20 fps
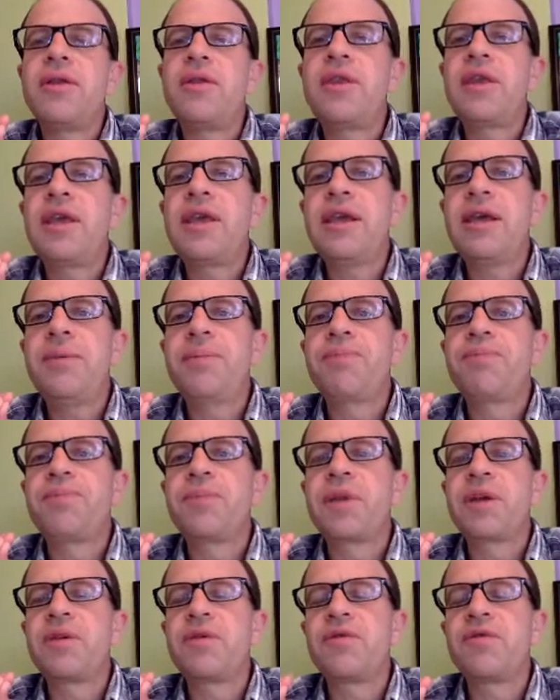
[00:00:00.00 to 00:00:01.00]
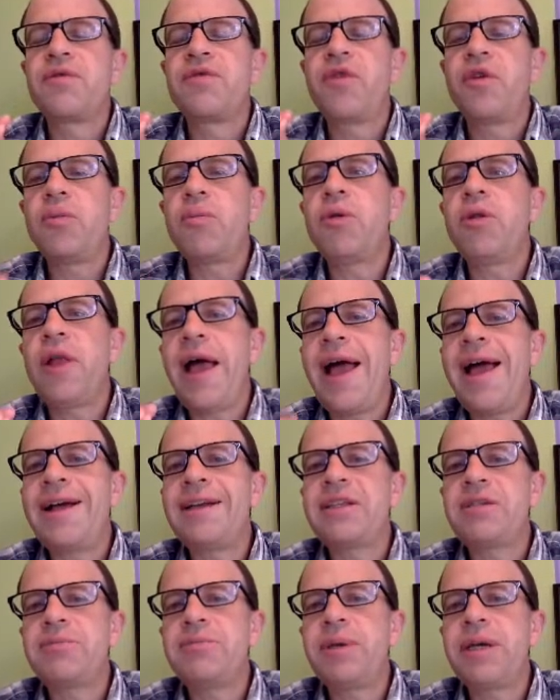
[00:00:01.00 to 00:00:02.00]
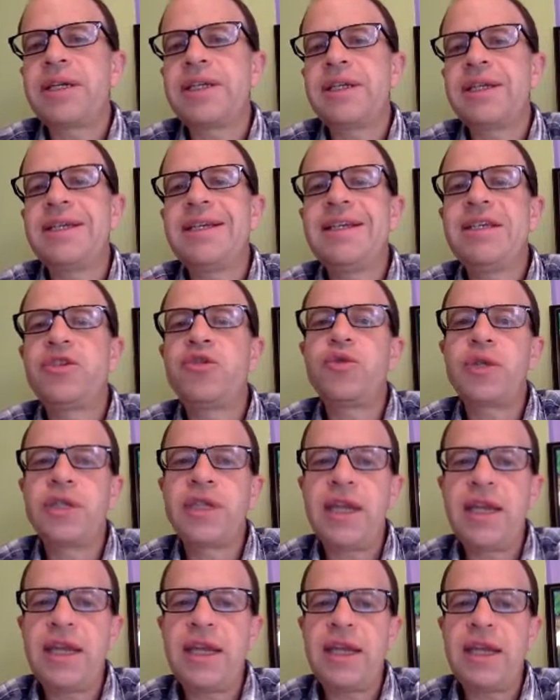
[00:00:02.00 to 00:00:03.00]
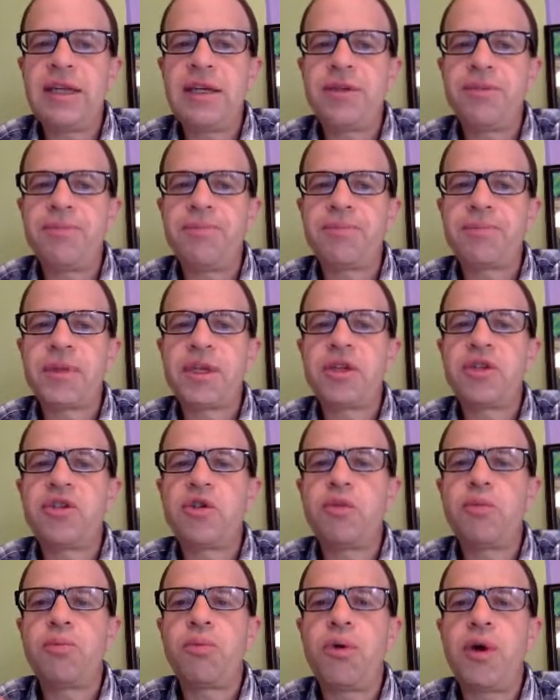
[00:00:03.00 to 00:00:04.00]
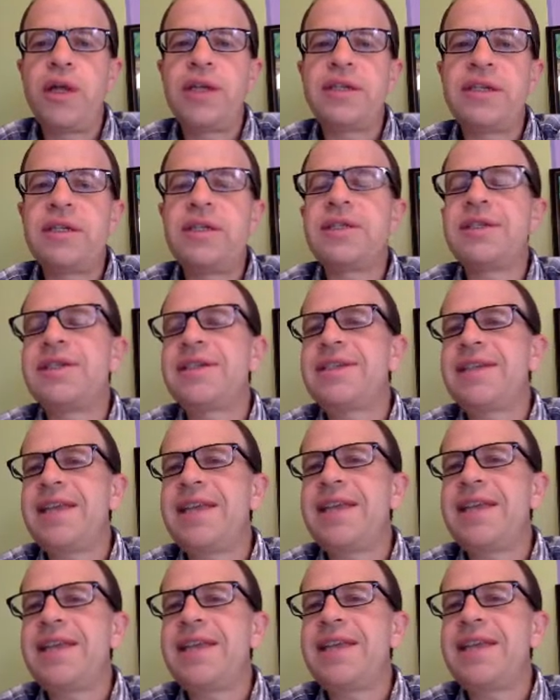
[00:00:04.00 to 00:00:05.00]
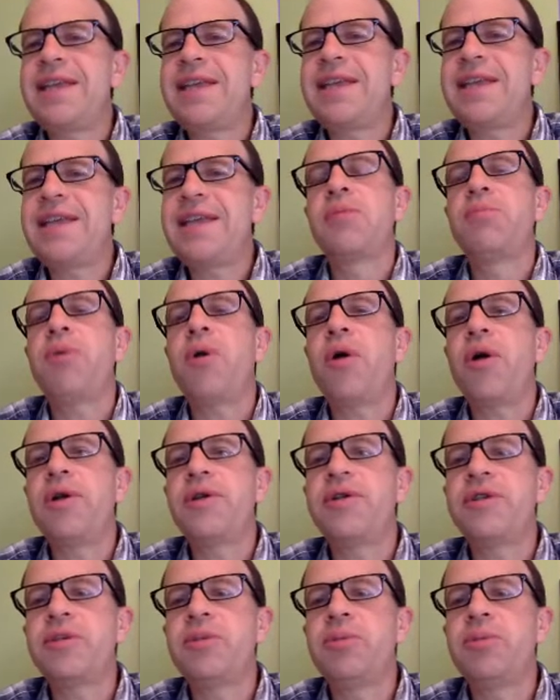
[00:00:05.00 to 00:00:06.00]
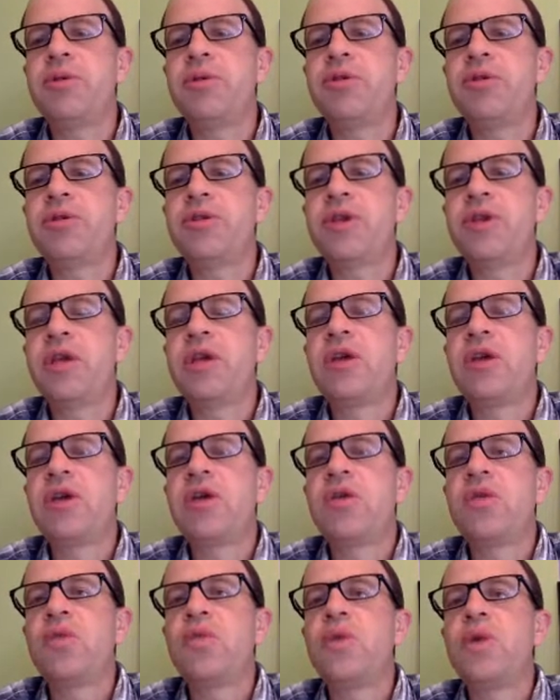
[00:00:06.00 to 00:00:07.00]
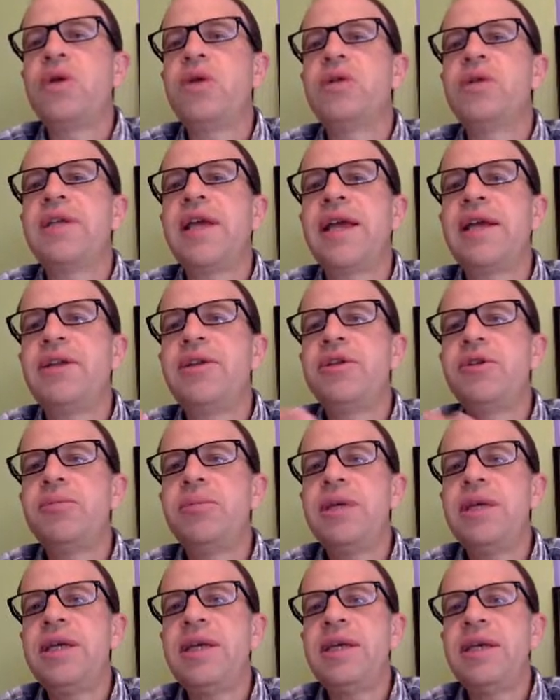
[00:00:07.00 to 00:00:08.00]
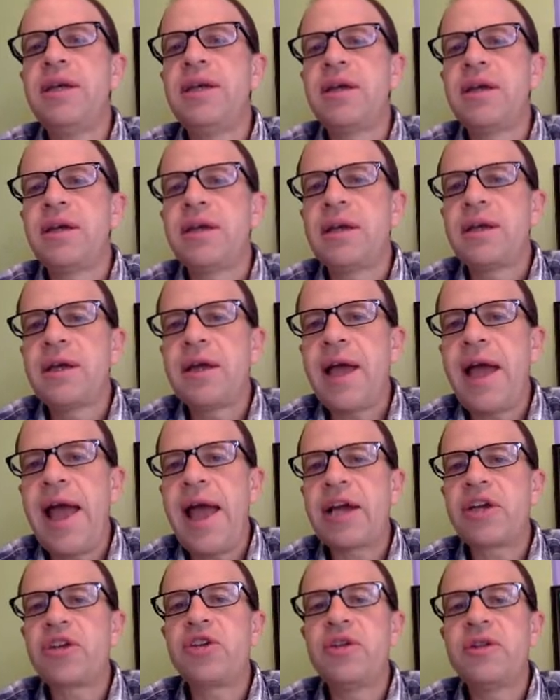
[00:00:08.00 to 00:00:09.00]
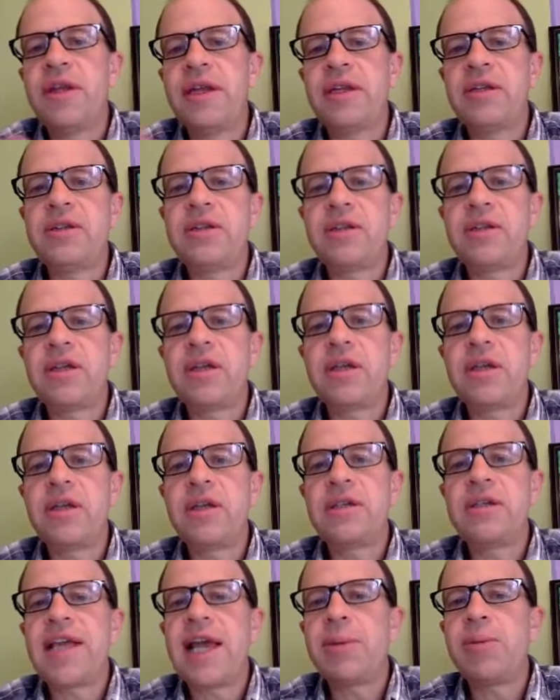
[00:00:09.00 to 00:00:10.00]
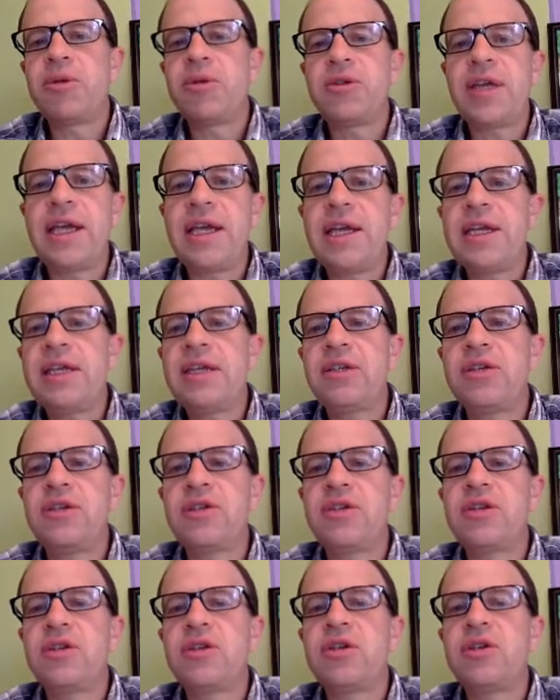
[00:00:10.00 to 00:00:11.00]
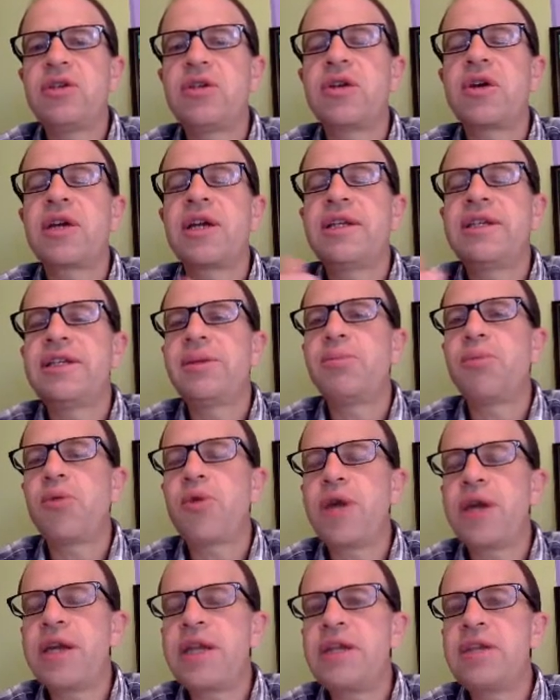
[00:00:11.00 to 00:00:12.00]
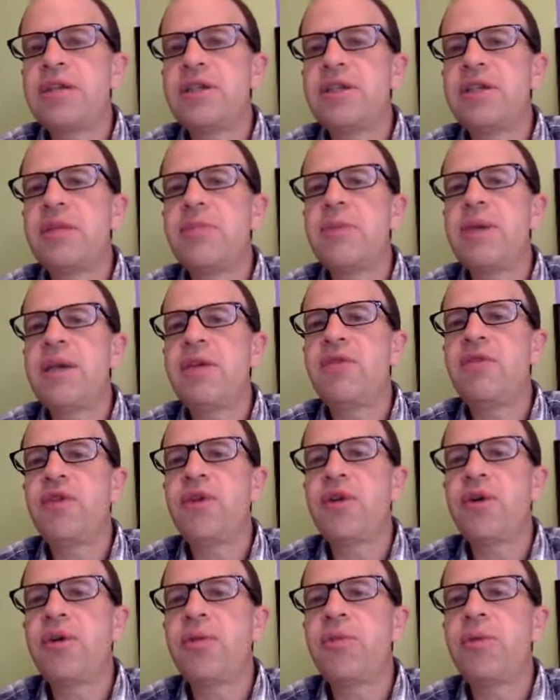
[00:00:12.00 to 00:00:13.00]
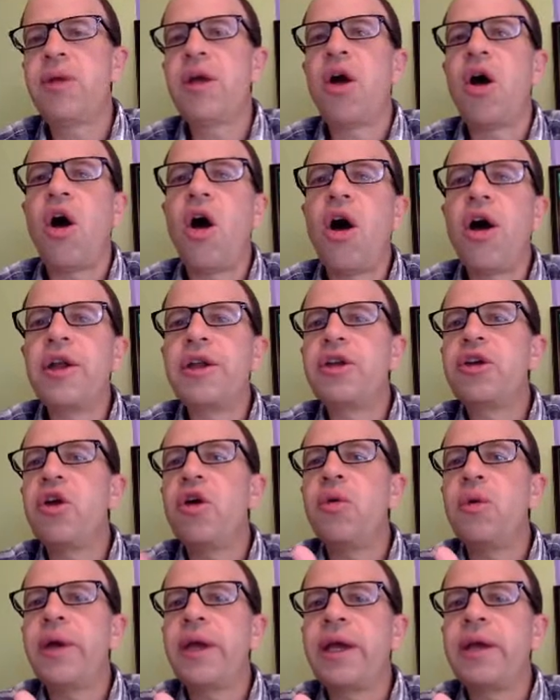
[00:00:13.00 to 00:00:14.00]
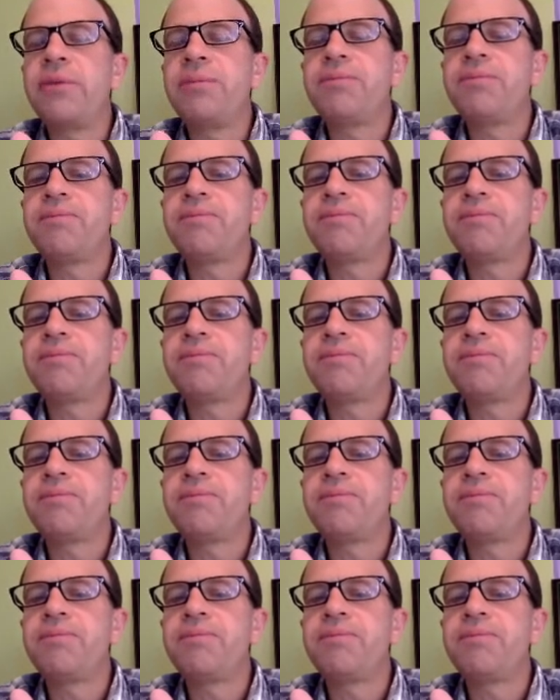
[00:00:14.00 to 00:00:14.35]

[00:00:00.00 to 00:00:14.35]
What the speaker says: The verbal aspect is retained, so present tense participles will tend to be action that is simultaneous, contemporaneous to the main verb, ongoing.